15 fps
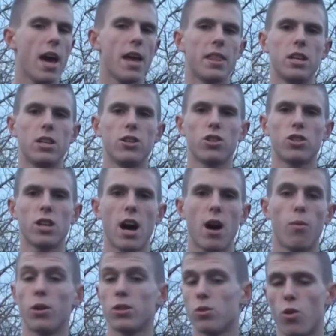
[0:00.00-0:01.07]
that it just uh,
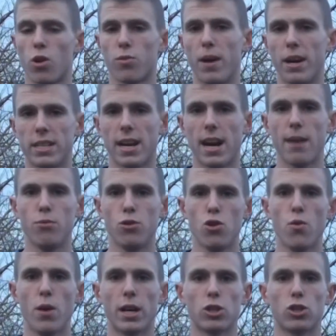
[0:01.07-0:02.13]
wasn't worth my time doing.